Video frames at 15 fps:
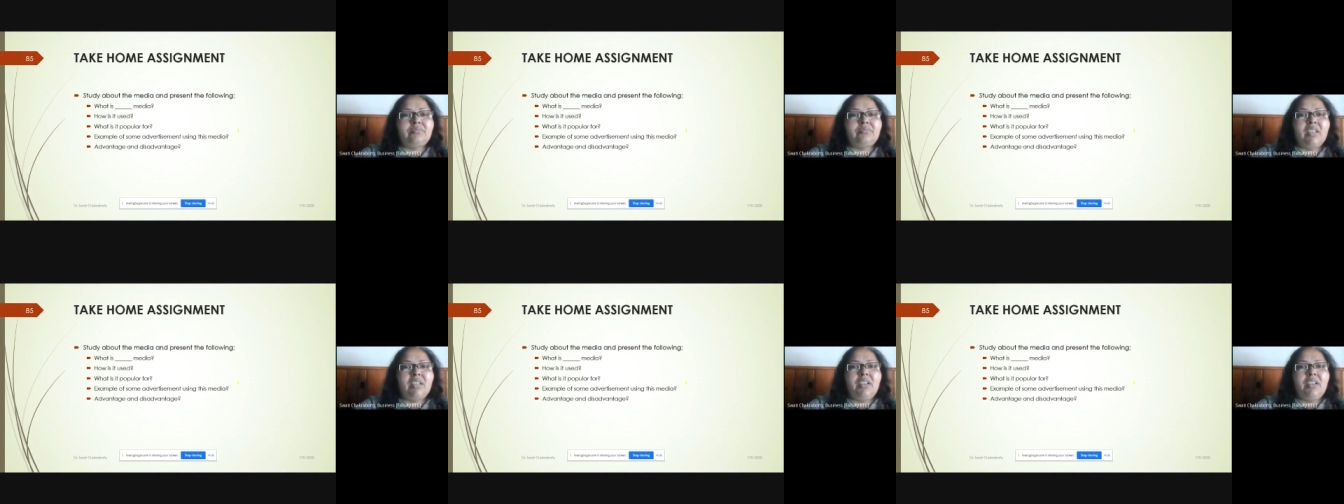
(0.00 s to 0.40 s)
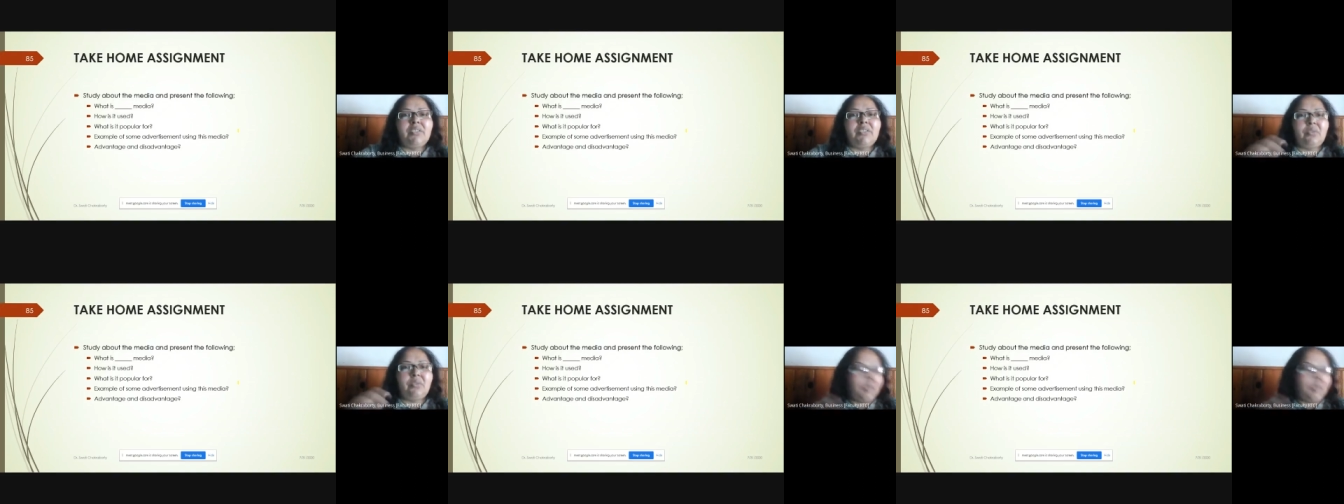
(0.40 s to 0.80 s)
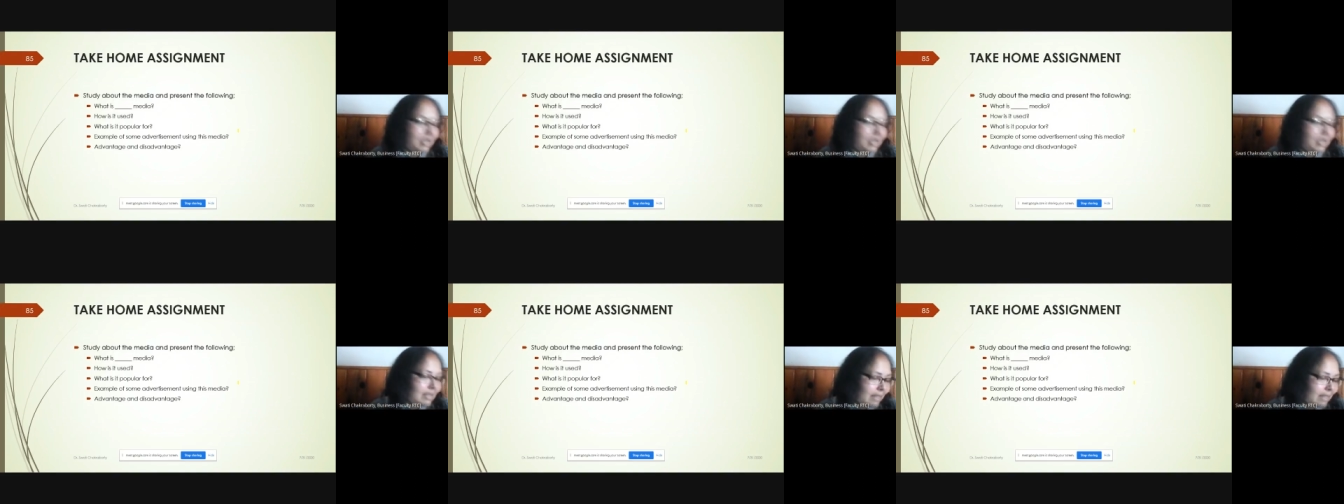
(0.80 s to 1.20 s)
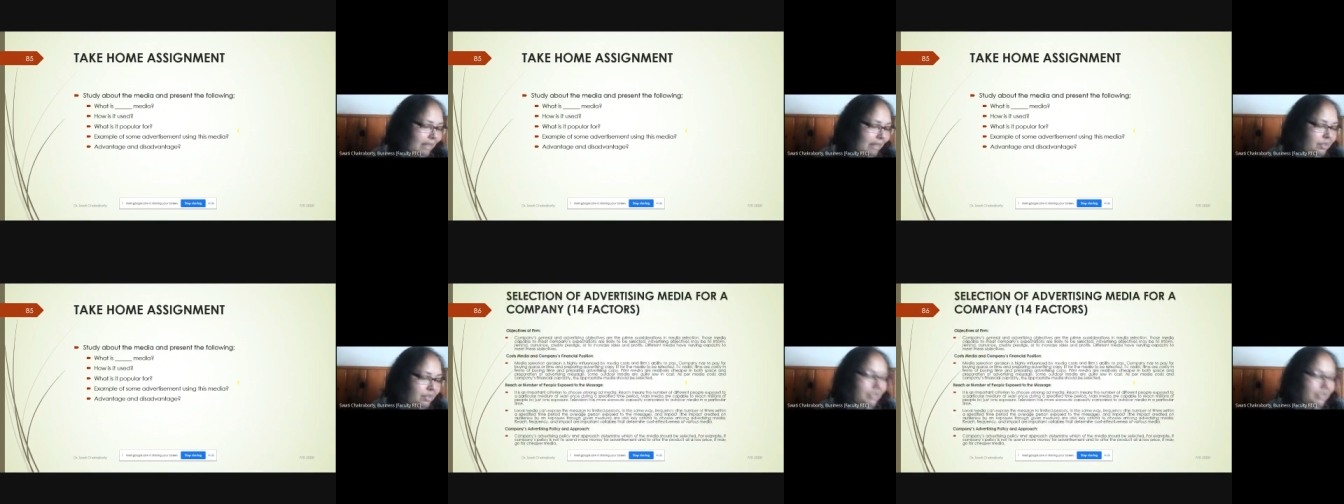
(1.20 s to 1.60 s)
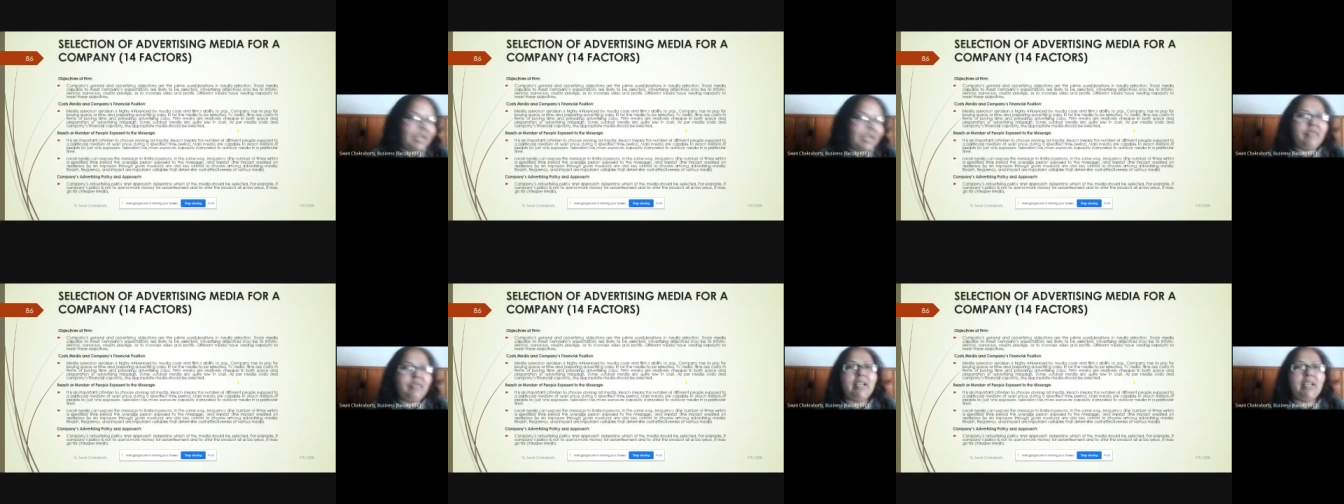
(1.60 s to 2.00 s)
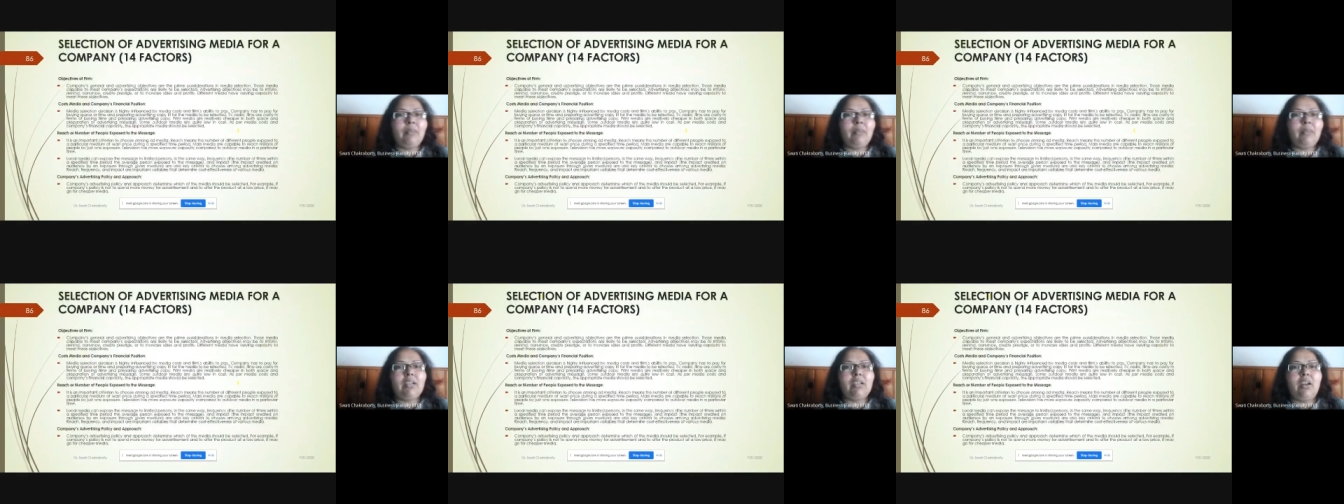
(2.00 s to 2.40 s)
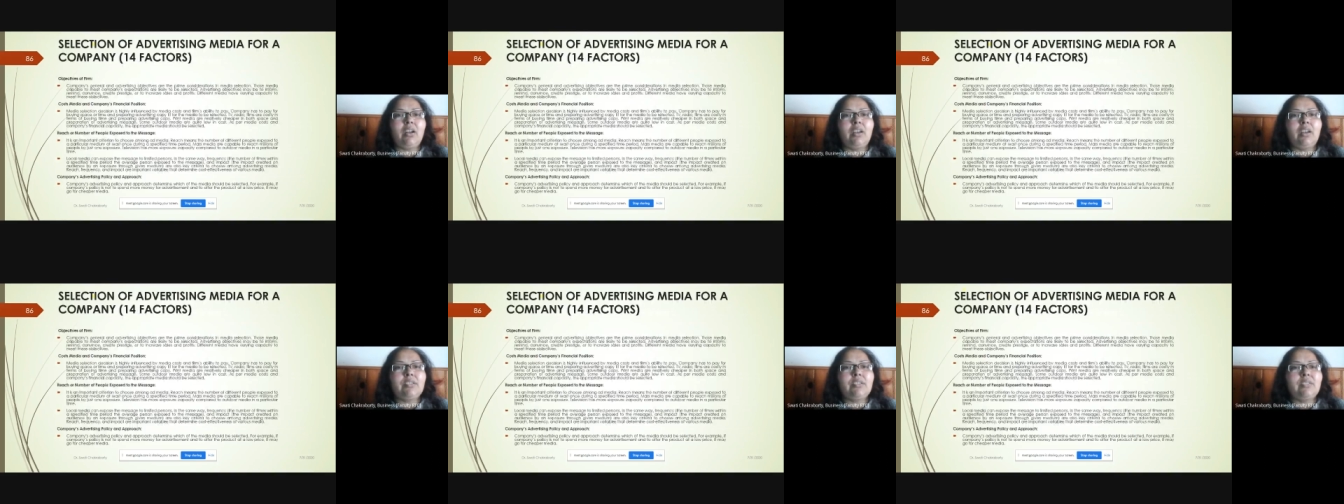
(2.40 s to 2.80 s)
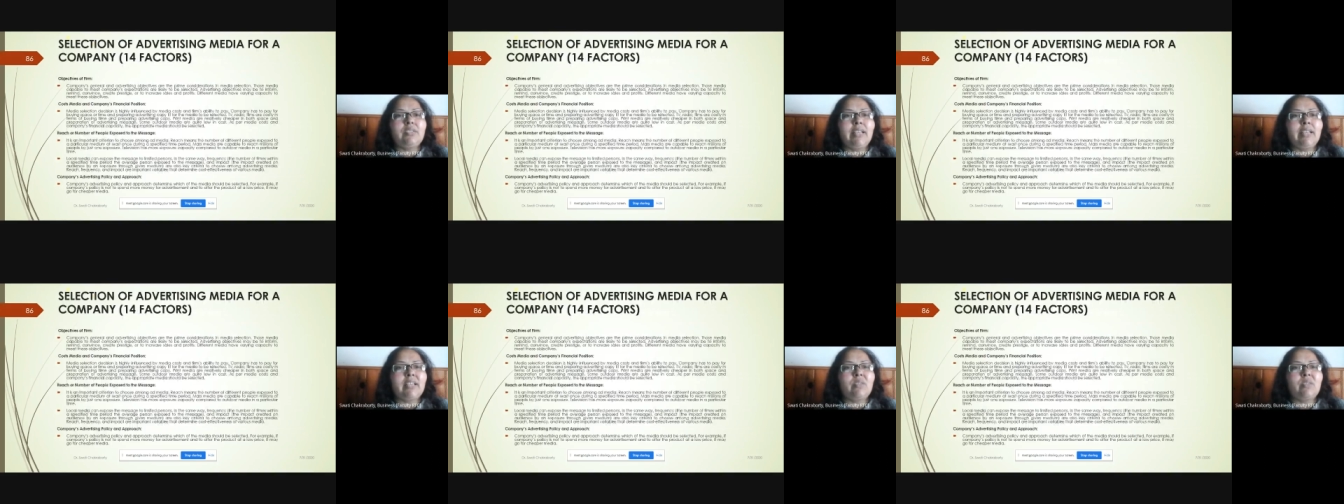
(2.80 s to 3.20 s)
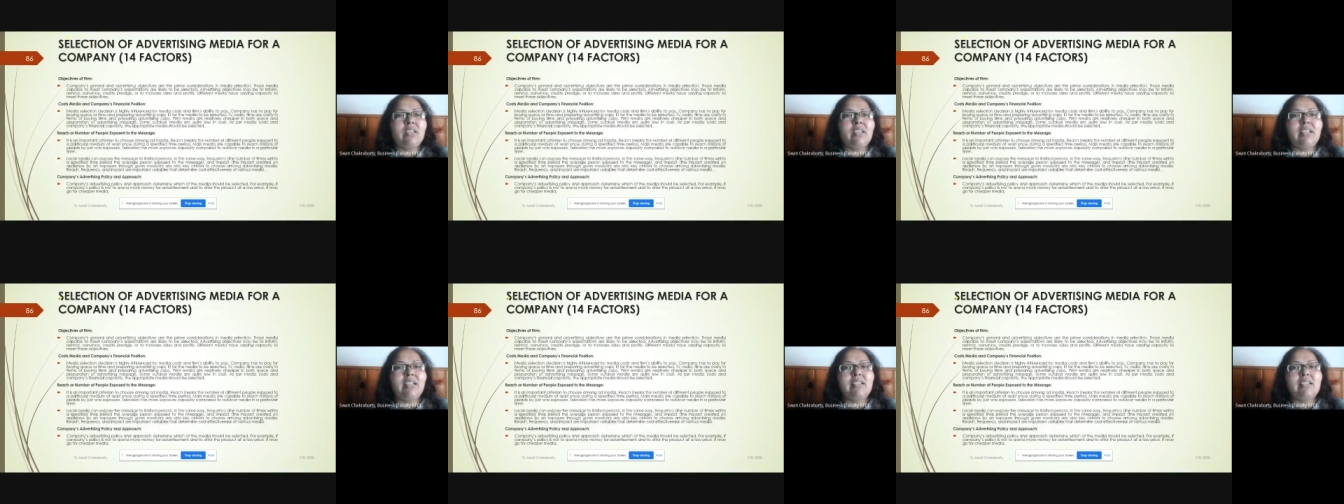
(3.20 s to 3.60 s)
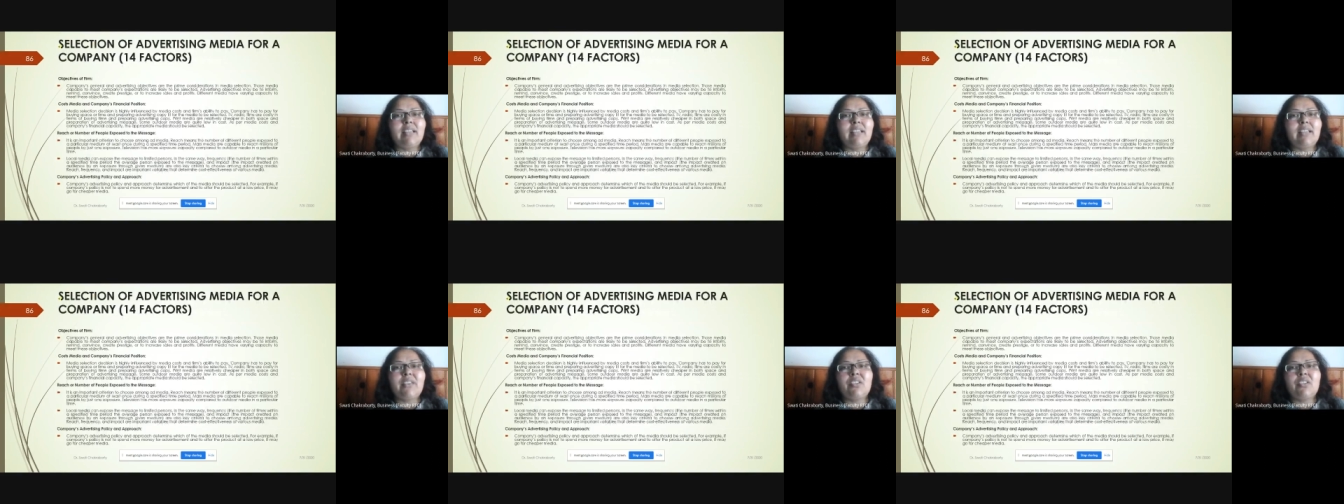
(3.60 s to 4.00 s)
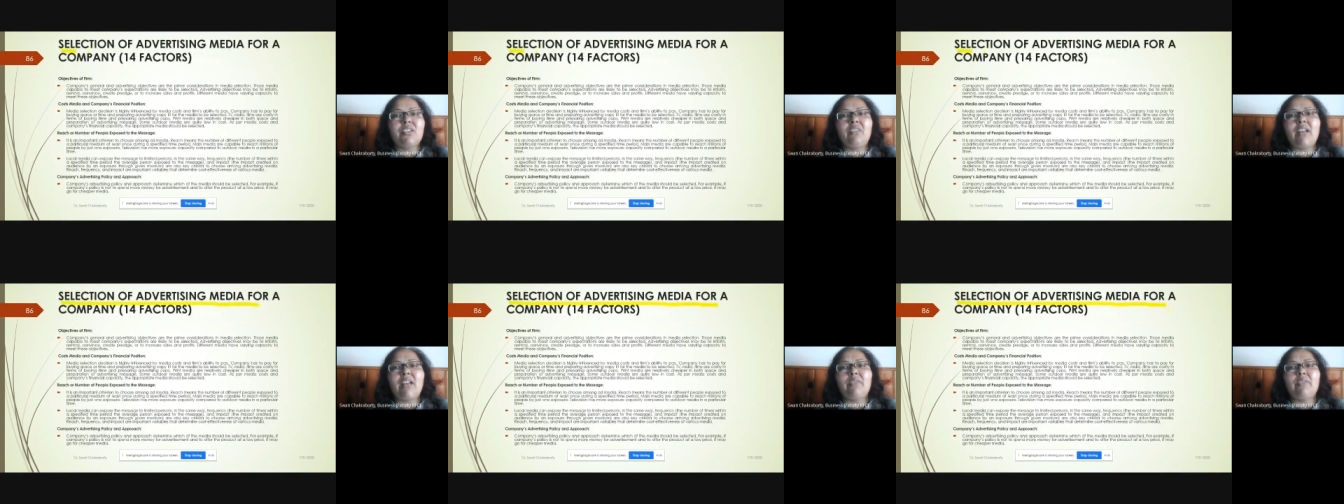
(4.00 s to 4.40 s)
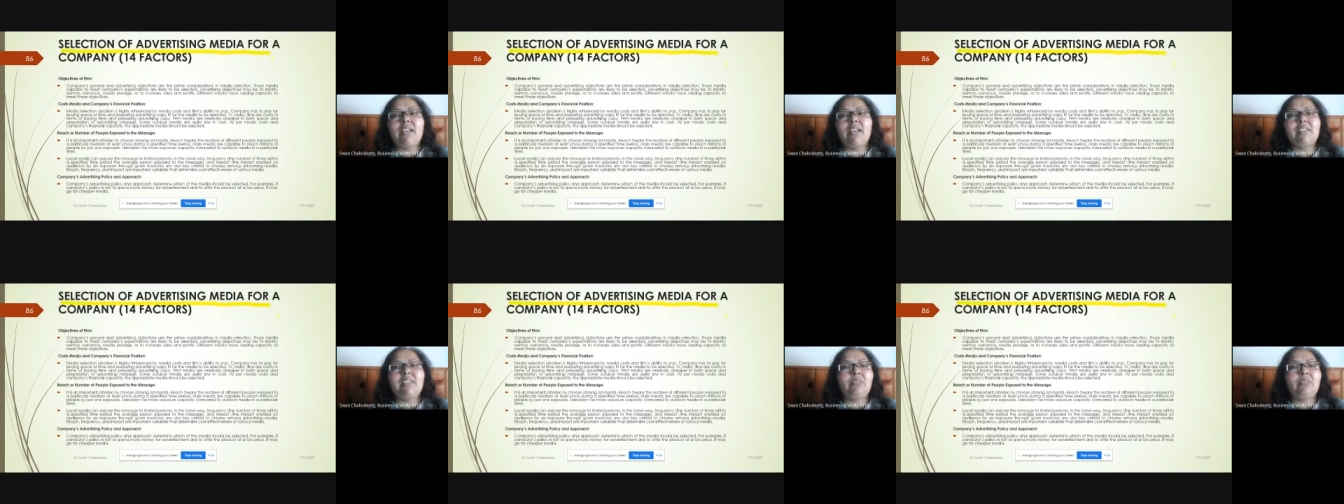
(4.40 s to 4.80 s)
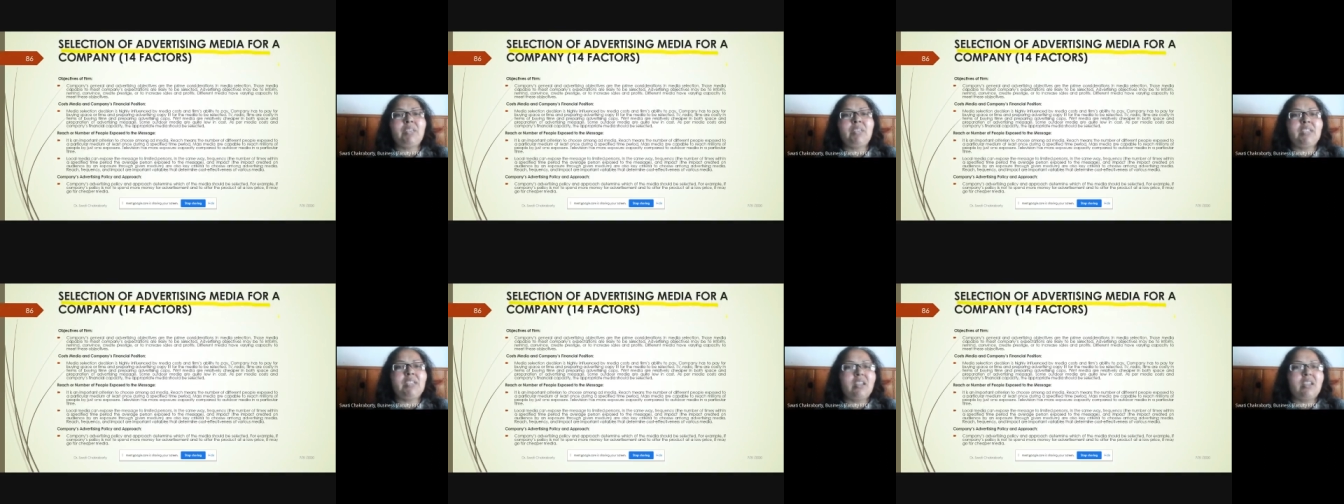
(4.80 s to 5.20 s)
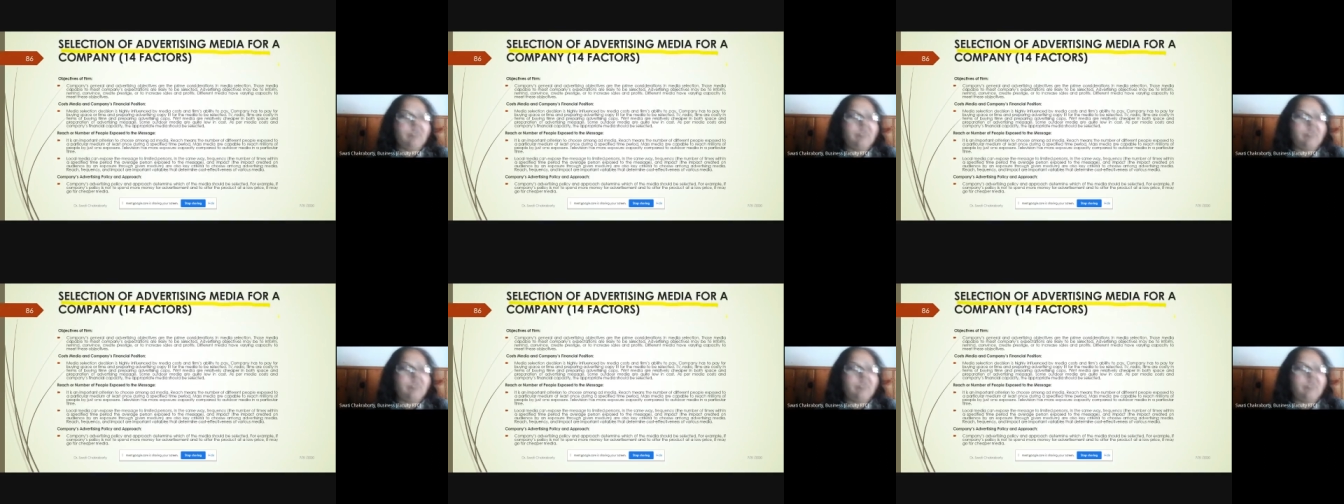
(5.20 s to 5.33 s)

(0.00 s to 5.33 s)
So selection, then we come across to the next one, that is selection of advertising media for